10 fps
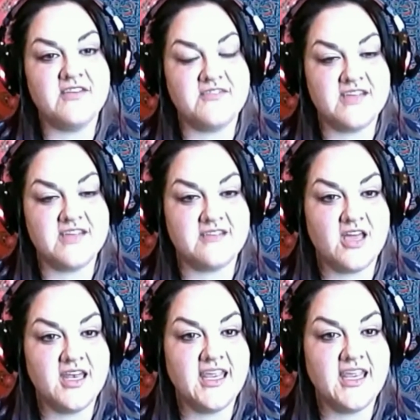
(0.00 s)
his vest
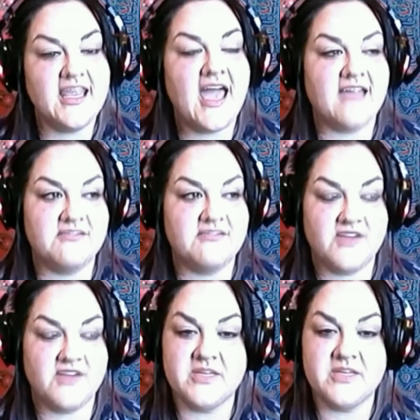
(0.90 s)
on, he acts
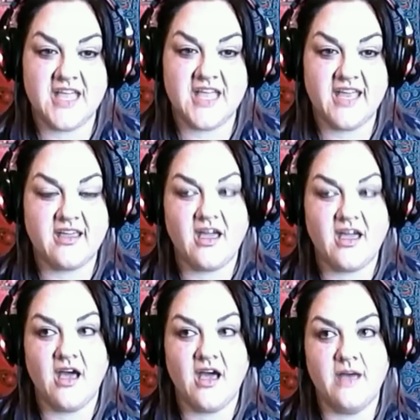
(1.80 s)
very much like
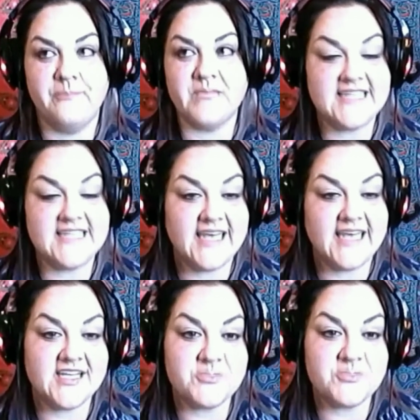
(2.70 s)
a
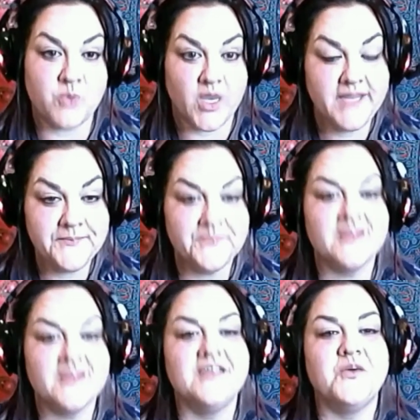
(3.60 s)
teenage boy,
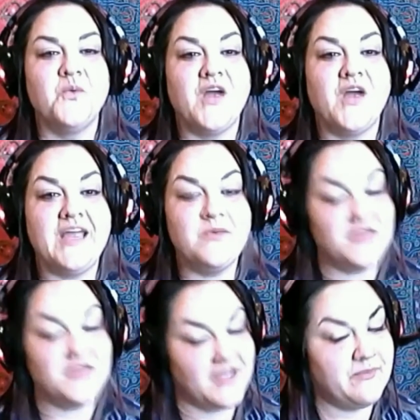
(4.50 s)
where he will
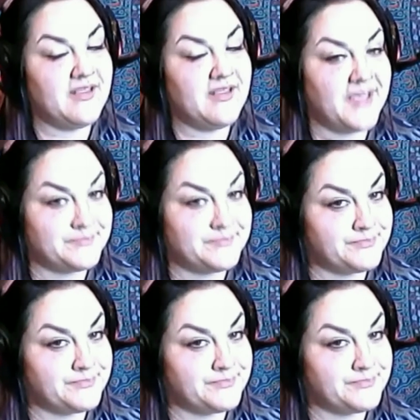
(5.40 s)
look at me like,